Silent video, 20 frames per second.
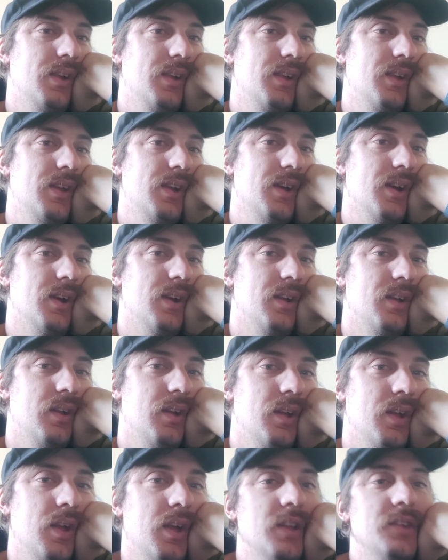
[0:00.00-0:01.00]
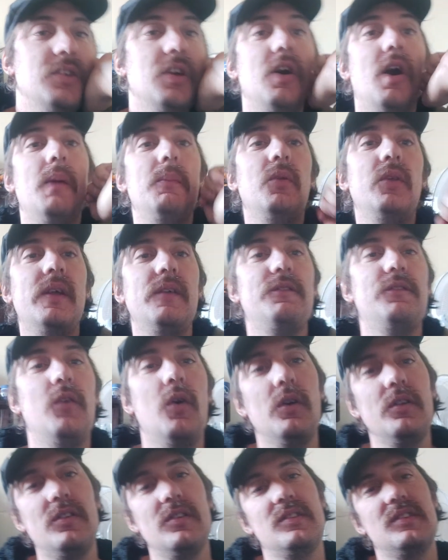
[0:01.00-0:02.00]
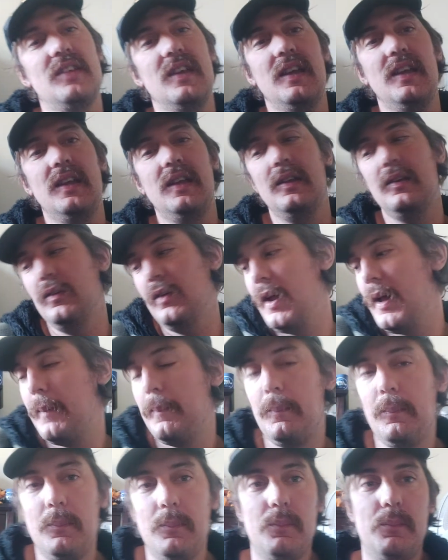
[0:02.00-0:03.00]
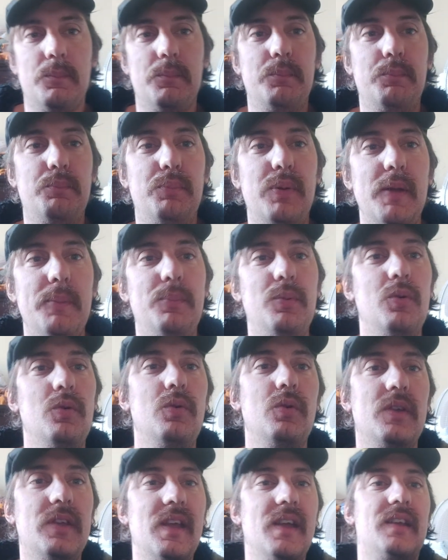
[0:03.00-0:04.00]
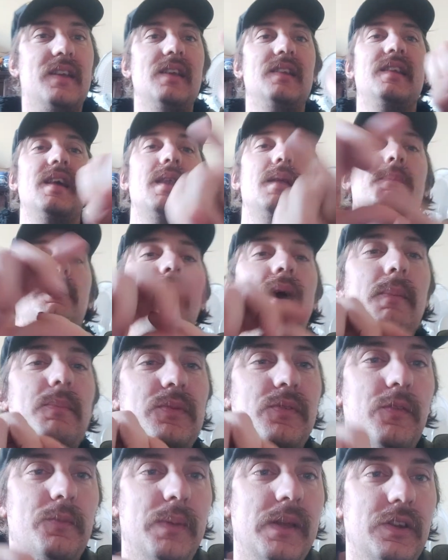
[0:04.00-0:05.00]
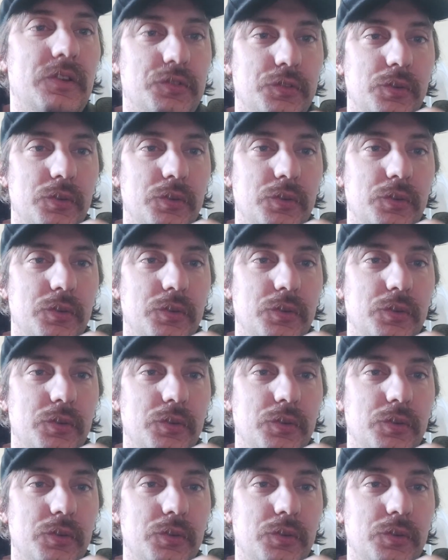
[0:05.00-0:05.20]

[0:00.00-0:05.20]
Yeah. So I'm looking forward to seeing, like, people get kicked out of pubs for being